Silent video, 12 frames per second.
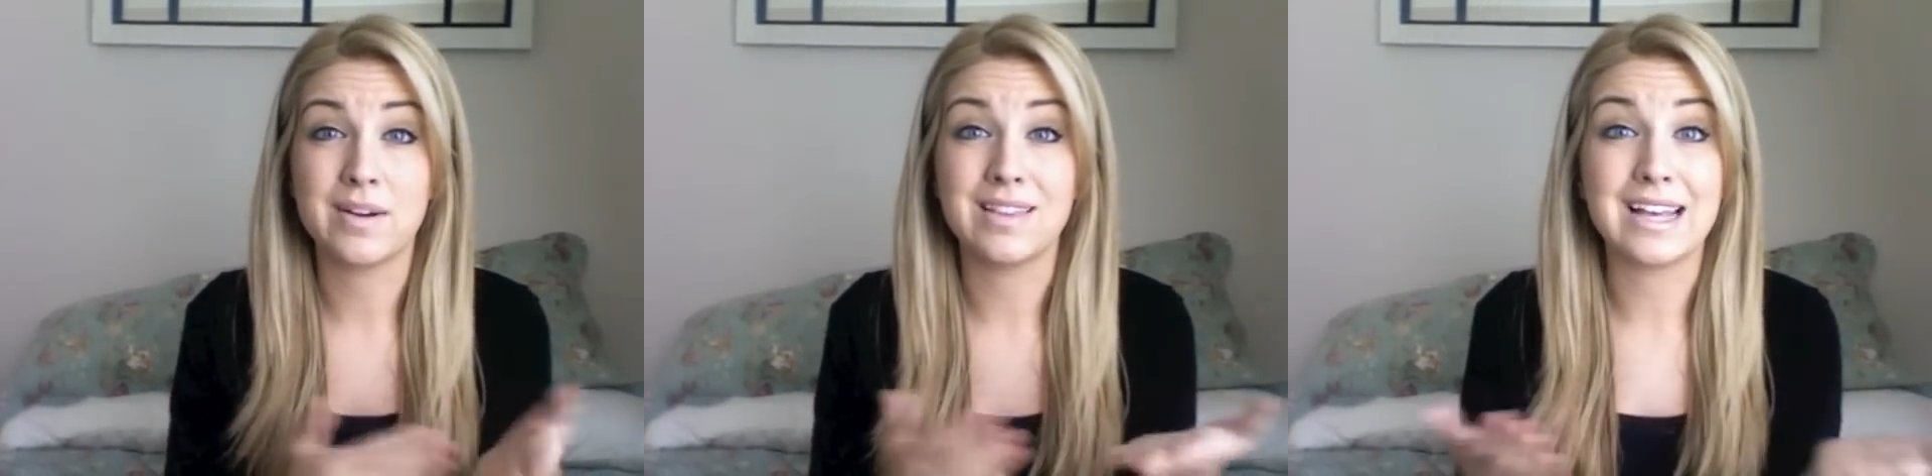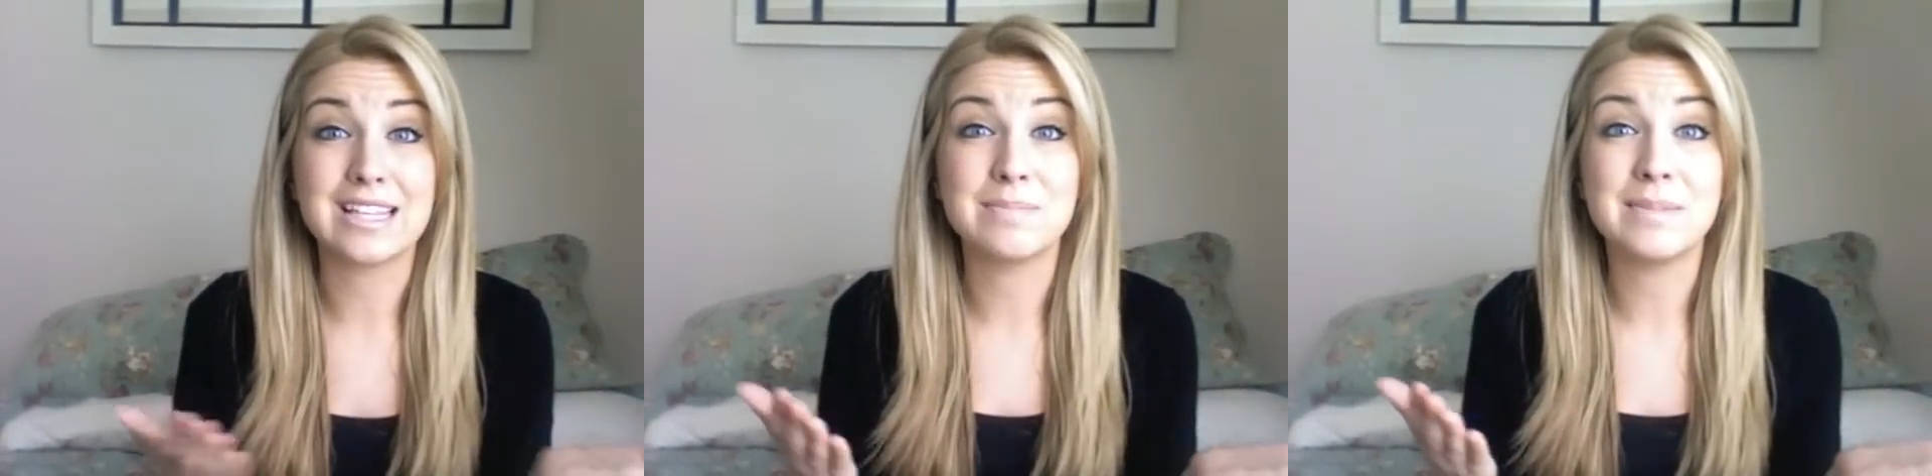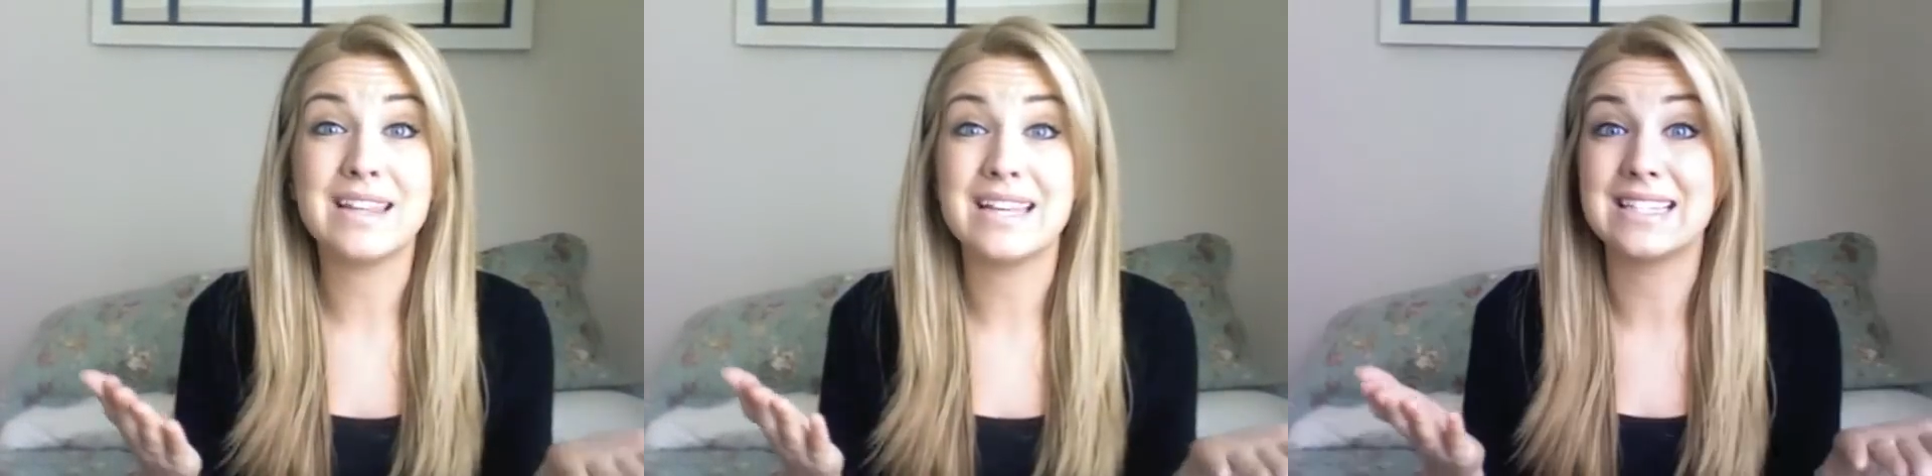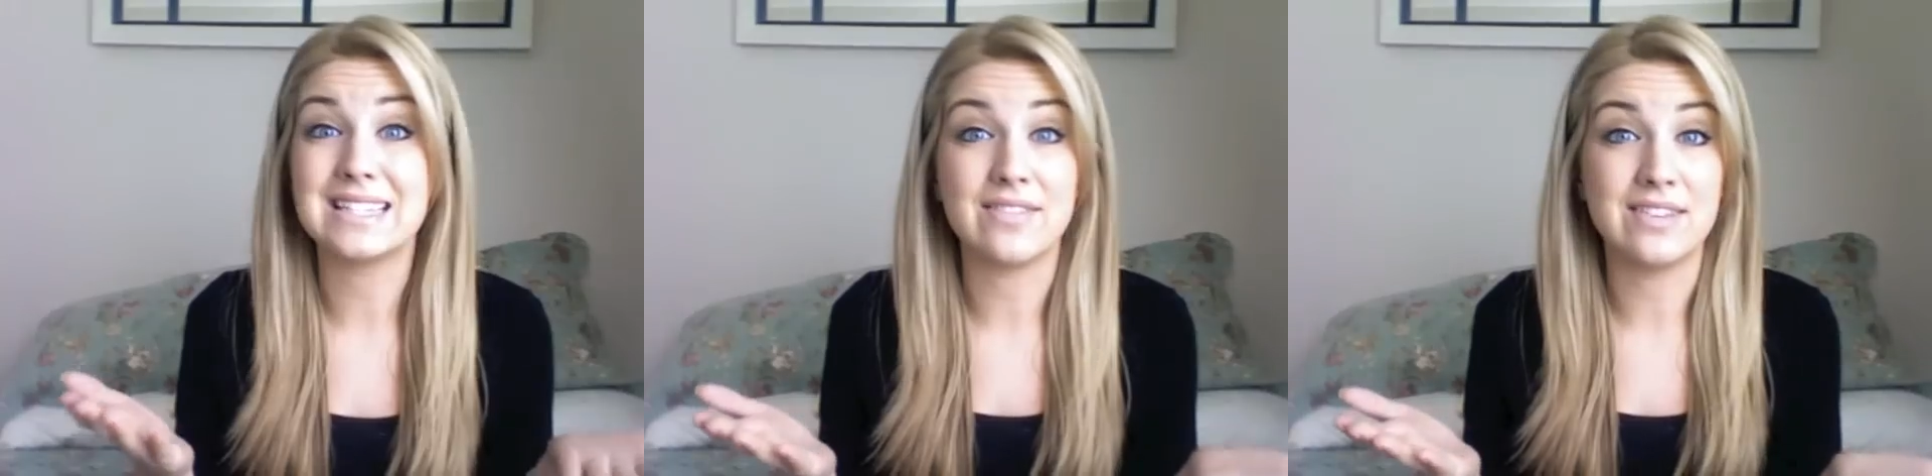last me
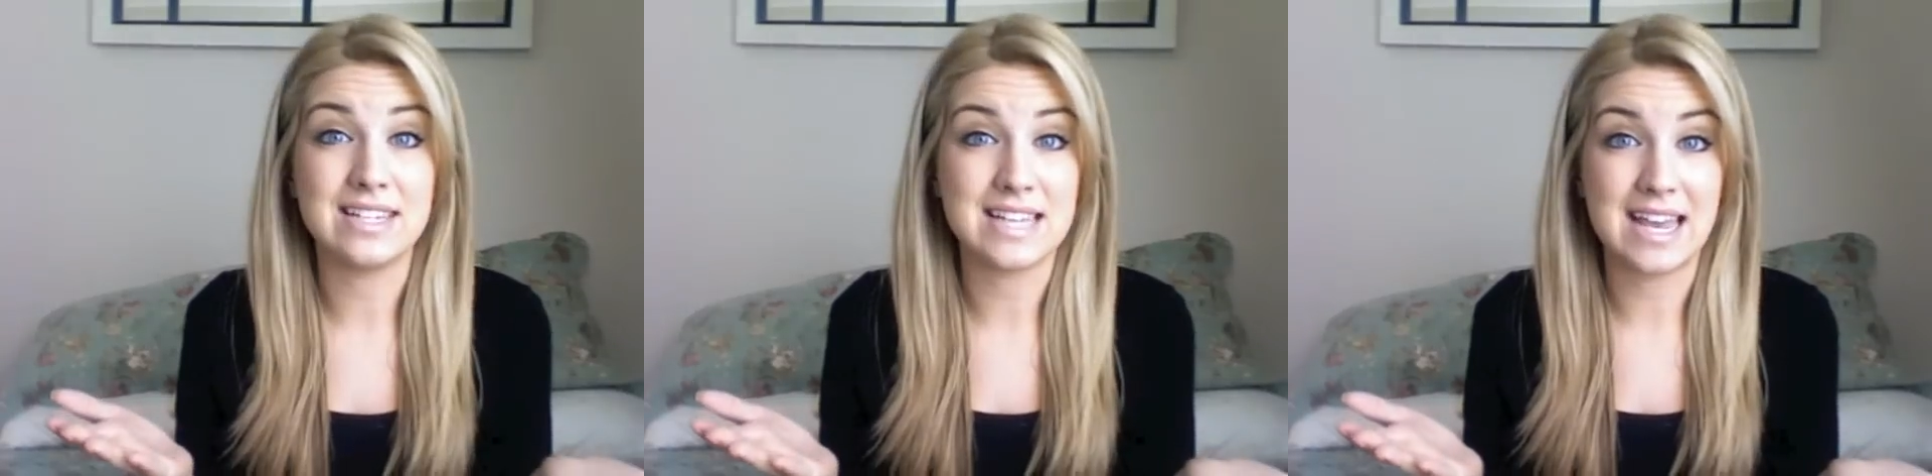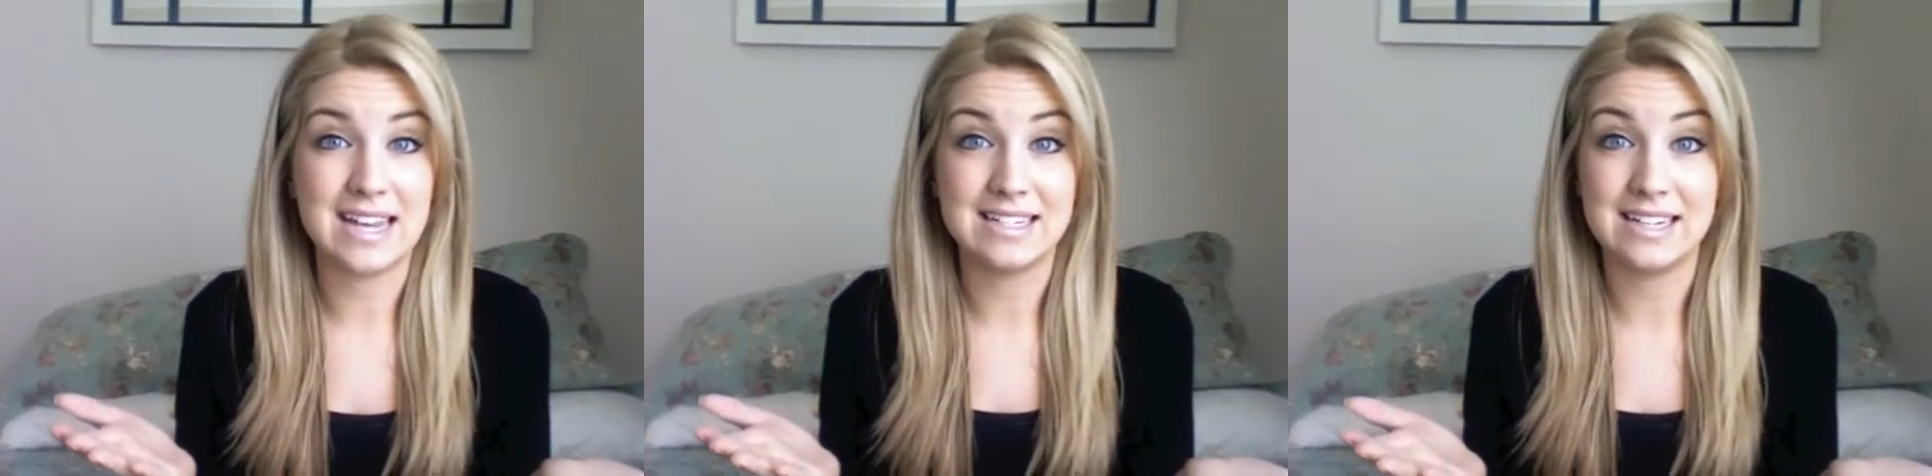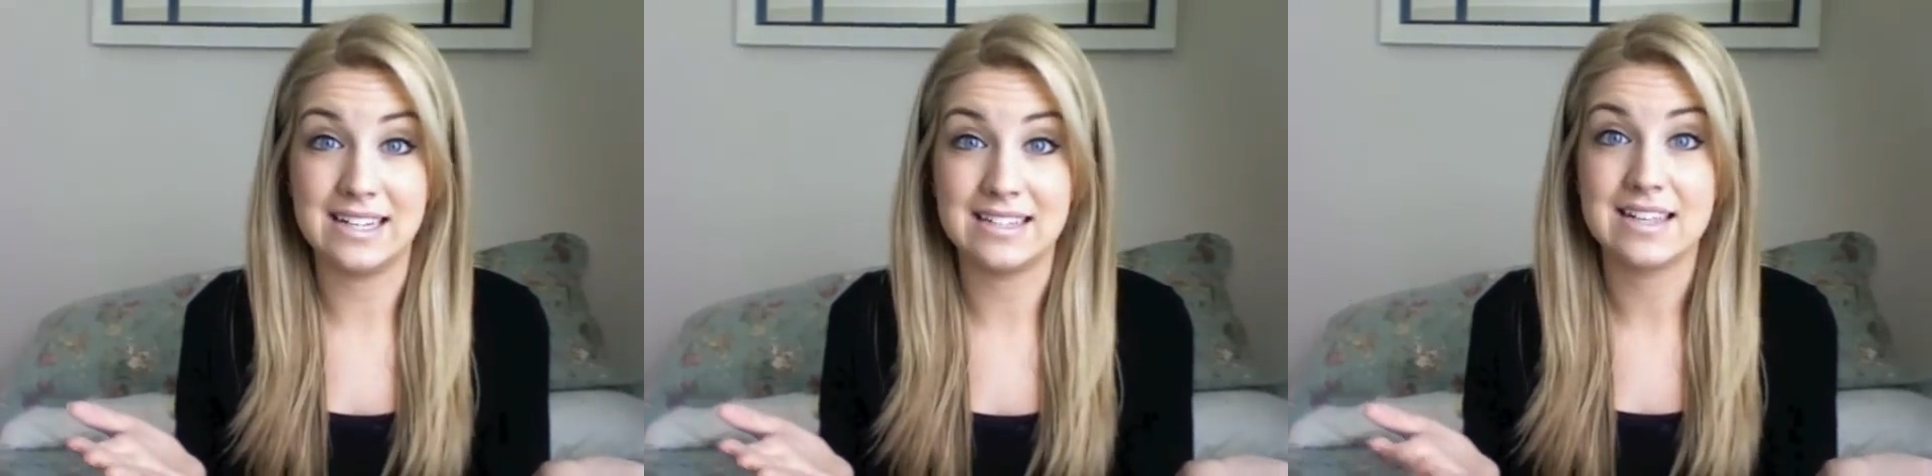7 to 8 days.